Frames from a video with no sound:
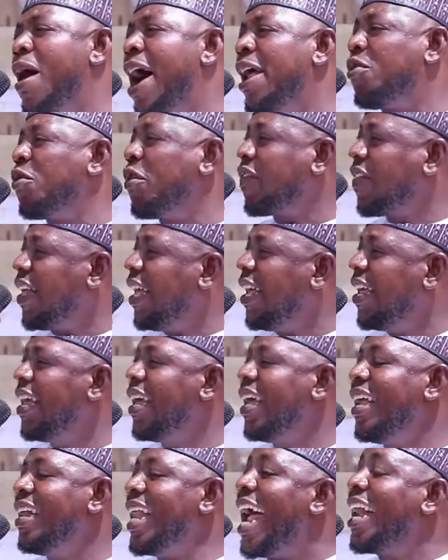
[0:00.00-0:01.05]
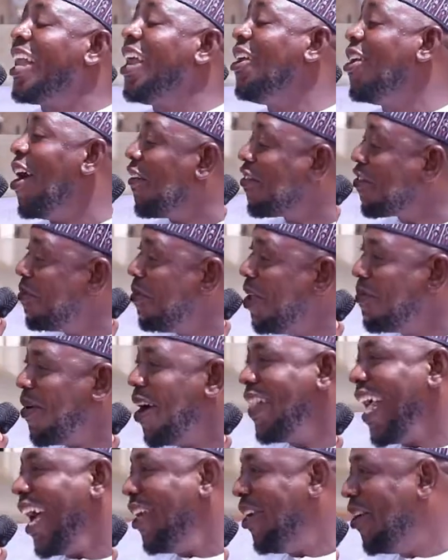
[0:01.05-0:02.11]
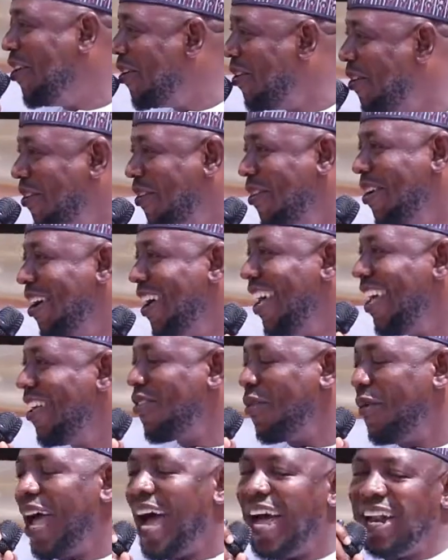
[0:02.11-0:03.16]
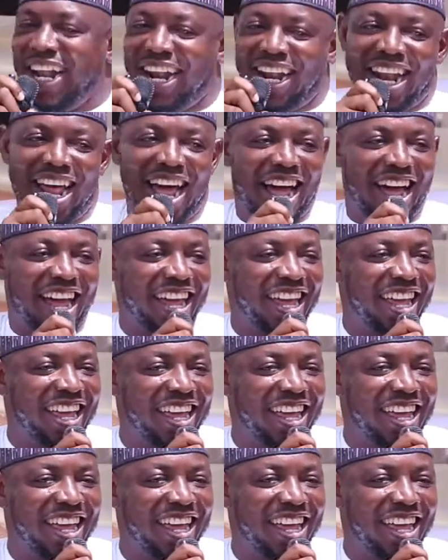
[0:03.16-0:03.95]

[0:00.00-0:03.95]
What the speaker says: one to see daddy loves me more than you. Subhanallah.